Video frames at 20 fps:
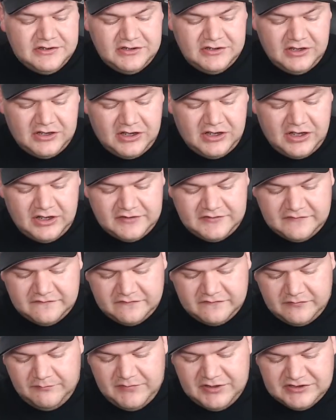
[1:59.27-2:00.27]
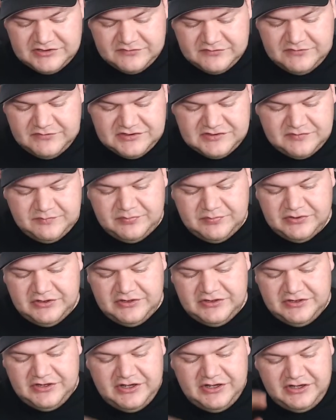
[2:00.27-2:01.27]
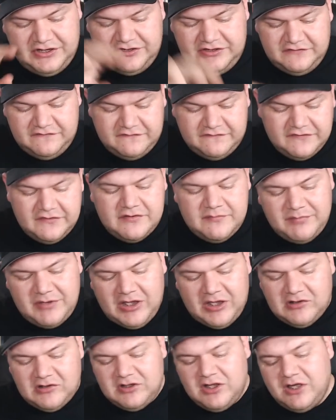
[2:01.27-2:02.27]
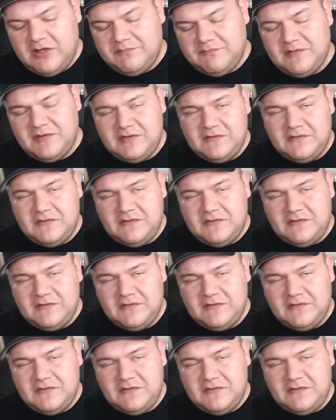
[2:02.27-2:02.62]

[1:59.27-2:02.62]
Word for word: uh, different measurements to put in there. And you fill the bottle up, then you